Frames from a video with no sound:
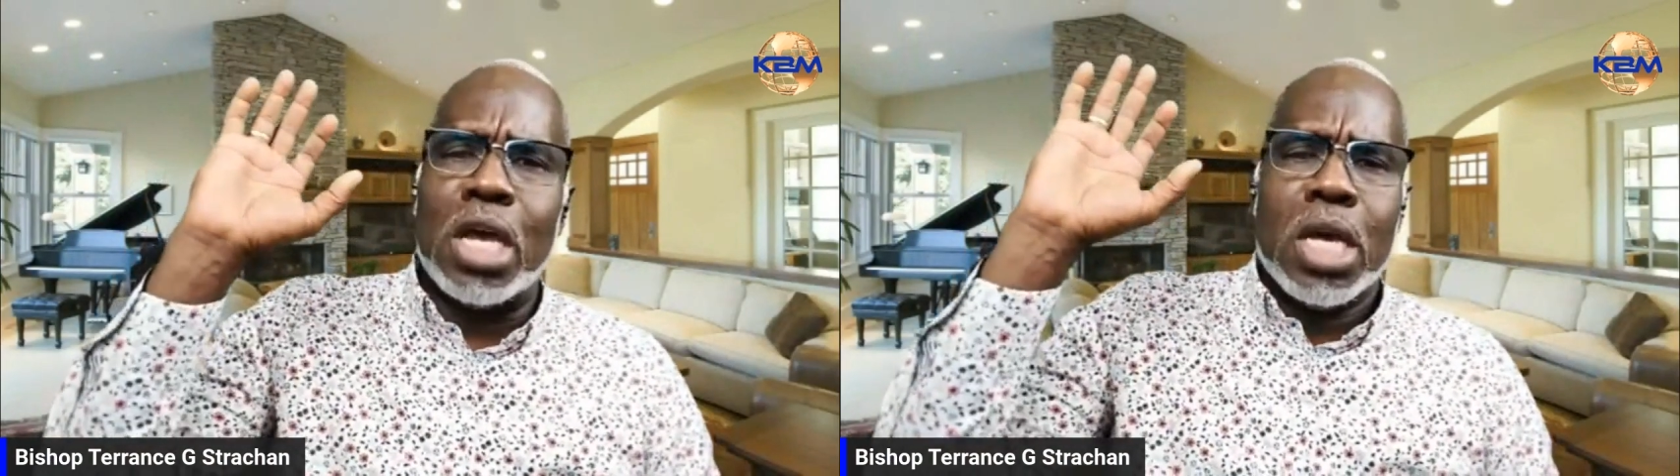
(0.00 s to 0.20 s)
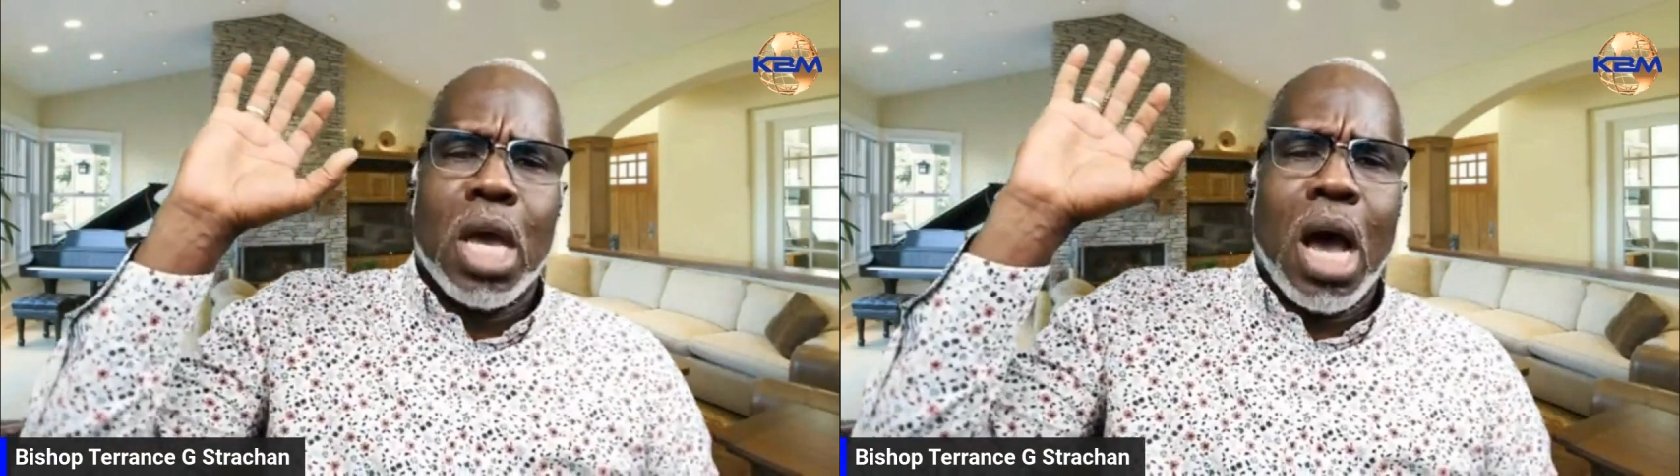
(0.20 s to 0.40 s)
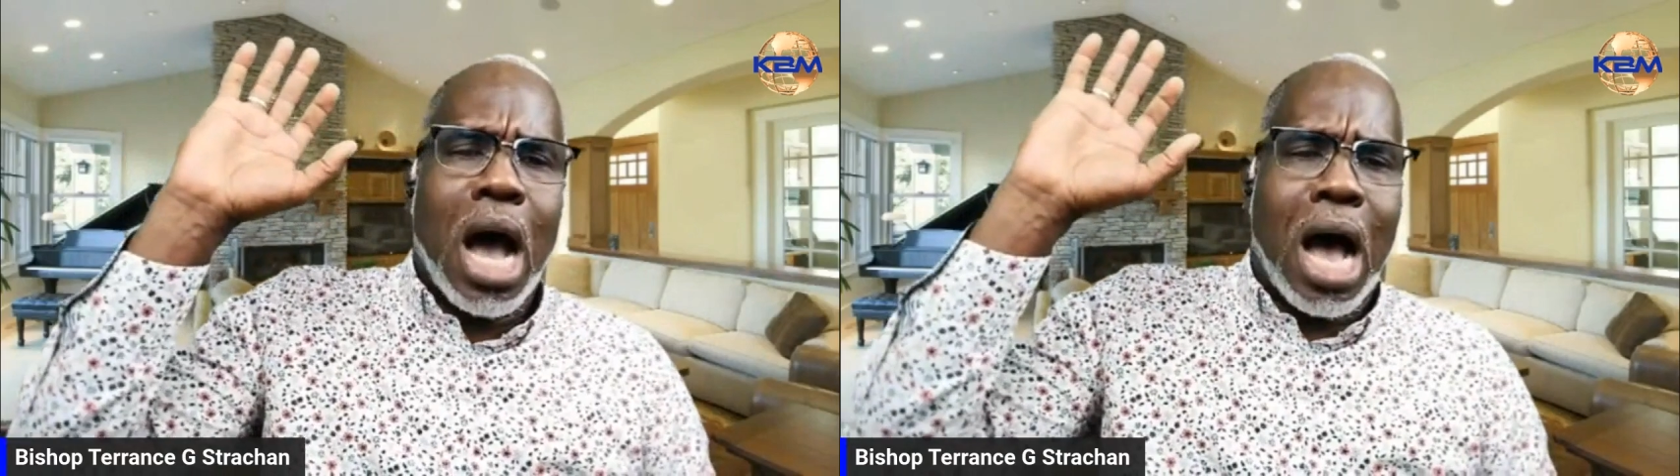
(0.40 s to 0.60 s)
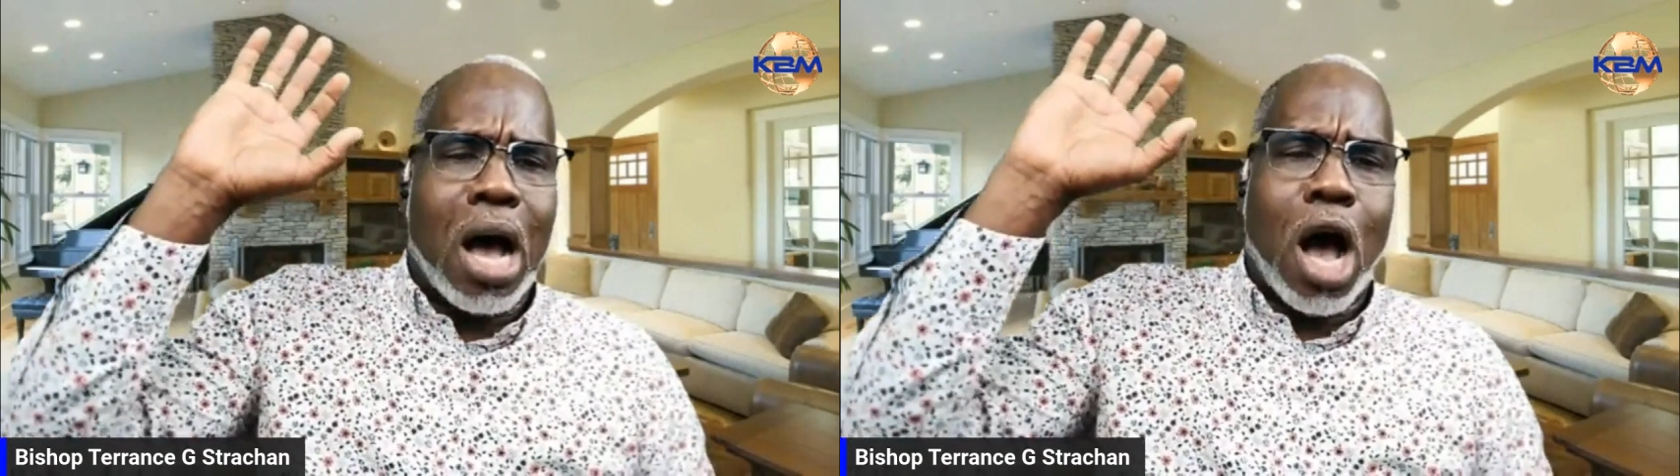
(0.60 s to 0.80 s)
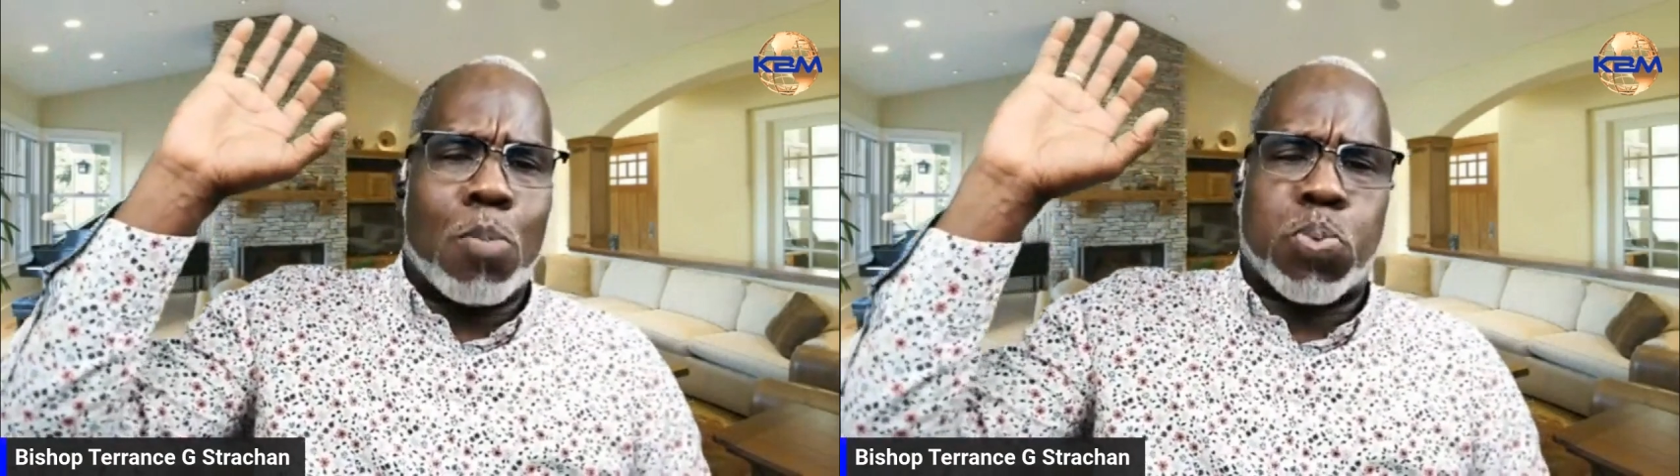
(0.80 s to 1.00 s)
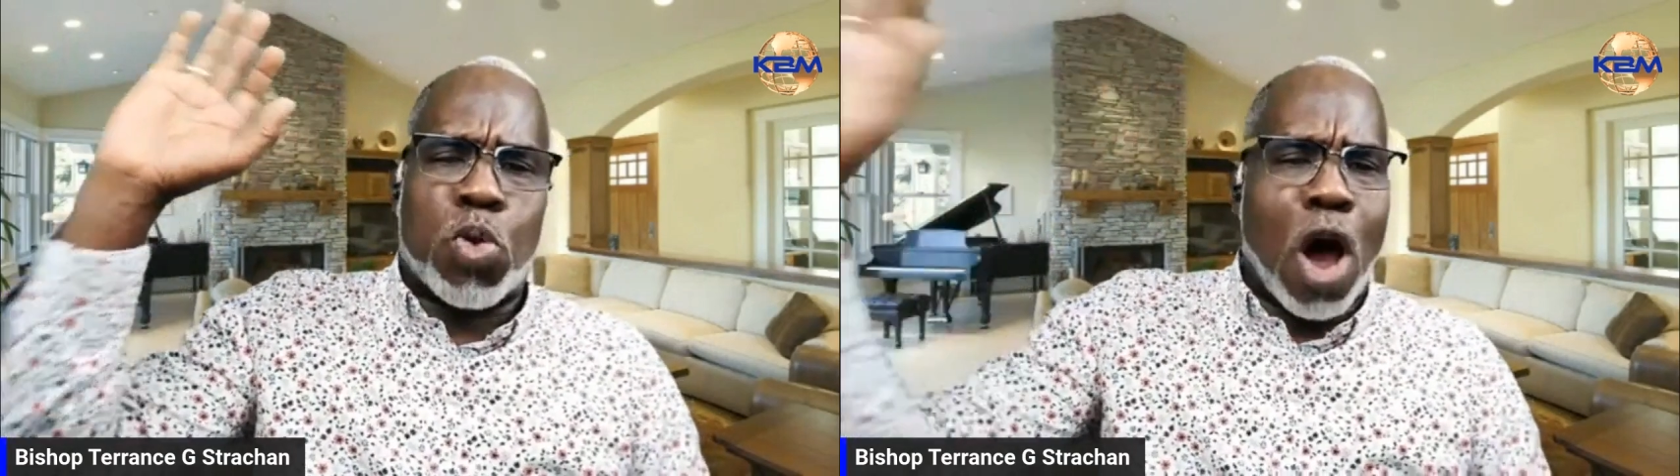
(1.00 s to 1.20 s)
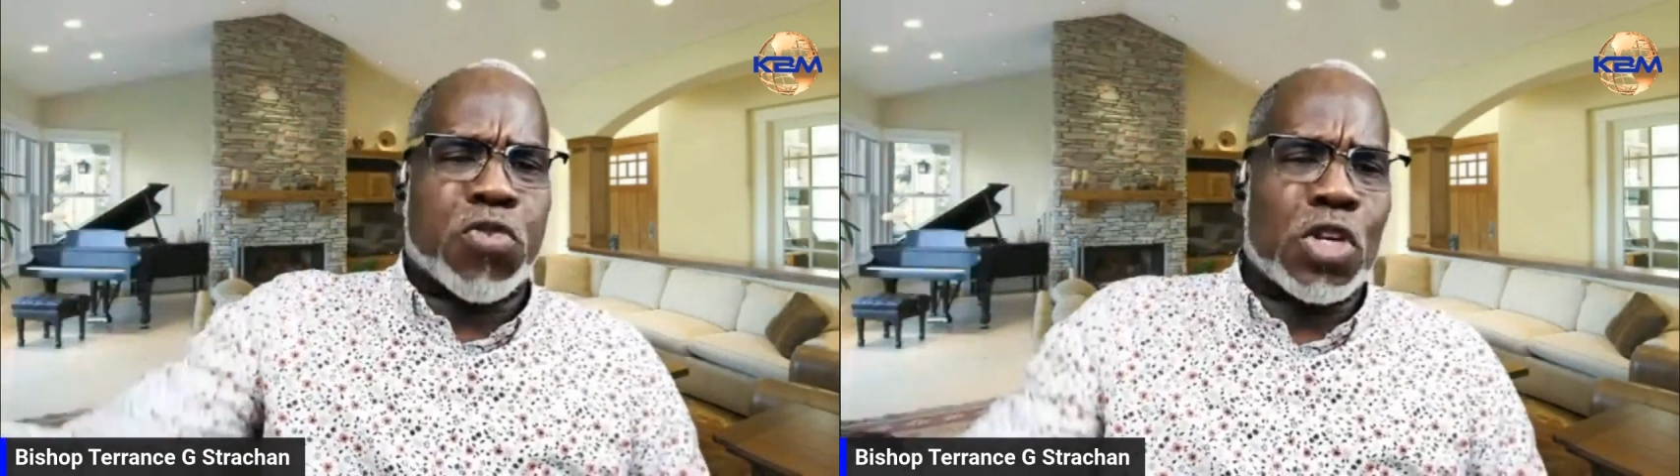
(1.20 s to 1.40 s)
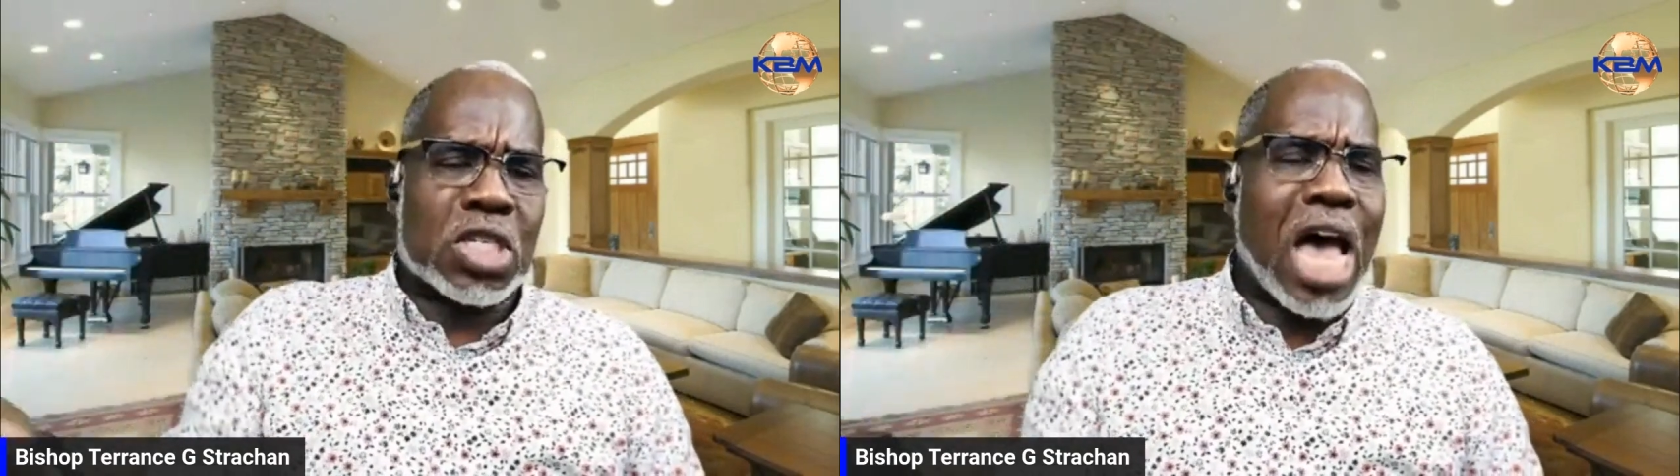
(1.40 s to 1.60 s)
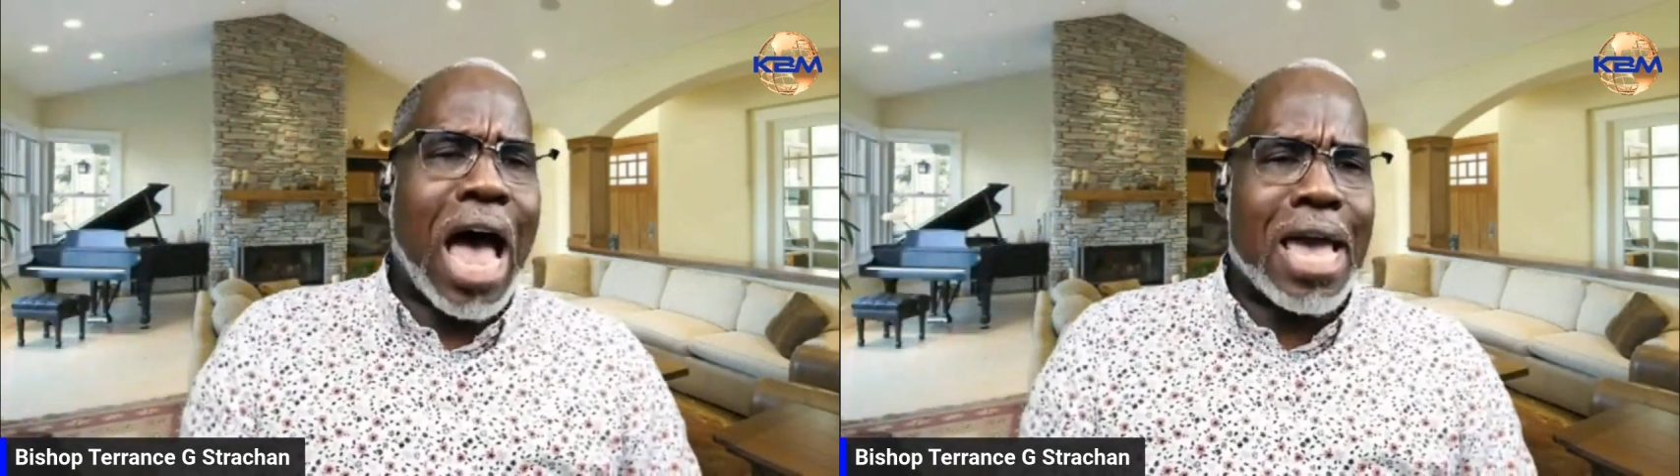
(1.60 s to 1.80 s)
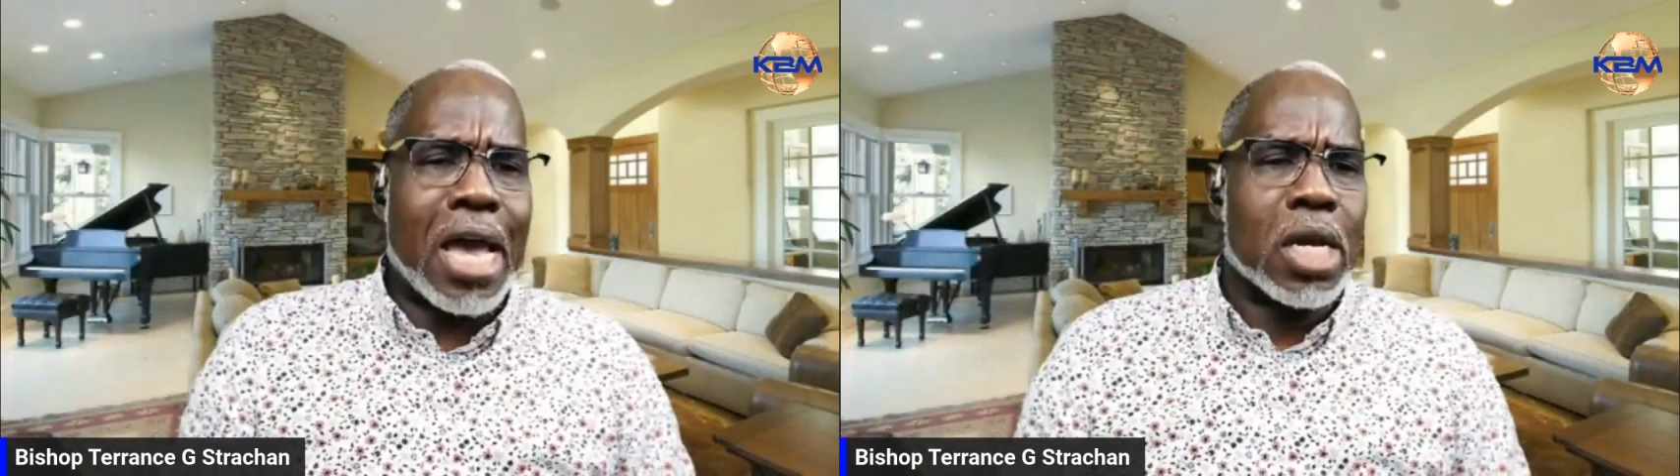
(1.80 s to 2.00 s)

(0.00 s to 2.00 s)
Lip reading: prophesying